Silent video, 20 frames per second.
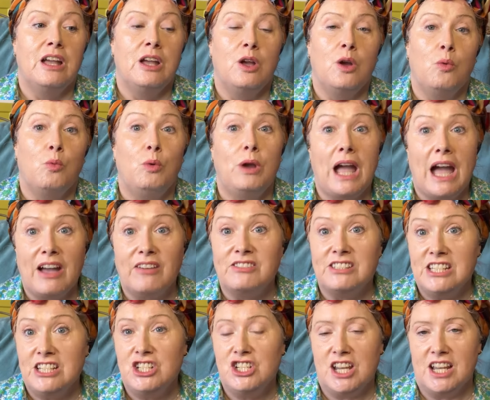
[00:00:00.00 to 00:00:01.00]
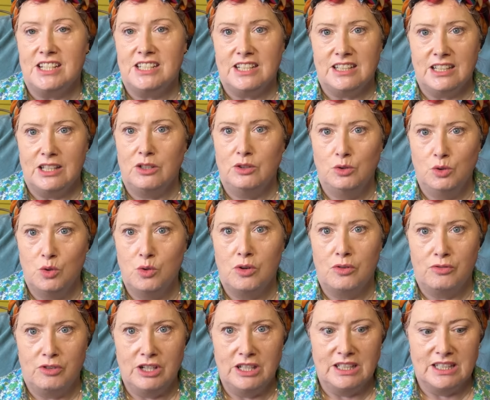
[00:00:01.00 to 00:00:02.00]
we have to inject a little note of
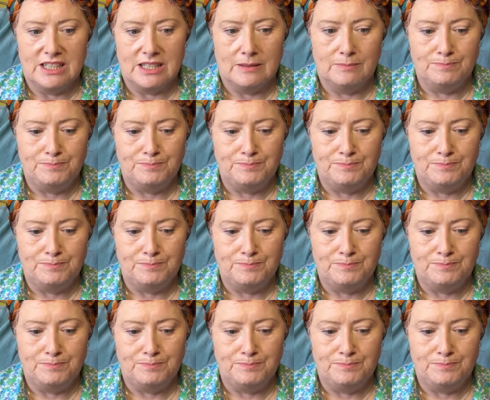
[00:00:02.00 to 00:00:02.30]
realism.